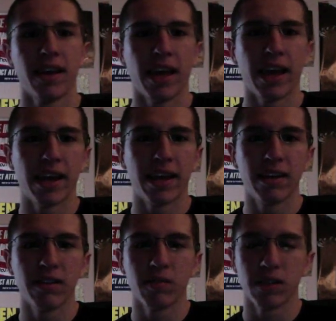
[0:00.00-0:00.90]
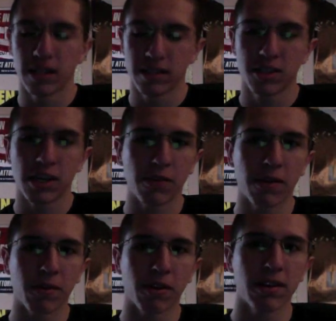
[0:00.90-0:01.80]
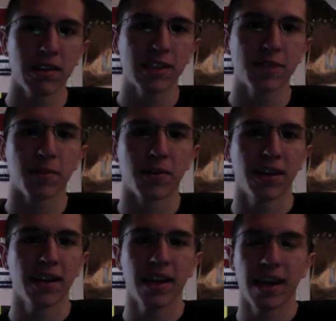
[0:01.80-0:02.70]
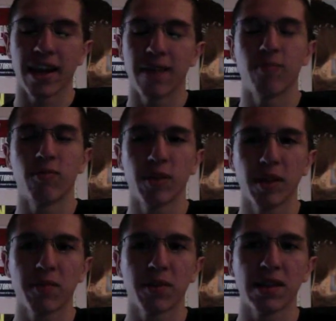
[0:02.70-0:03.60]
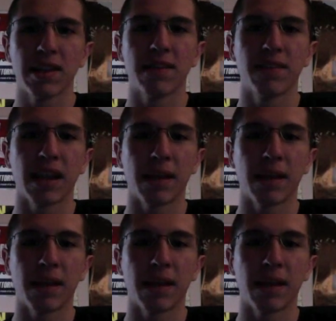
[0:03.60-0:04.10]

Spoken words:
And it's a genre I'm currently exploring, and I'm really, really loving.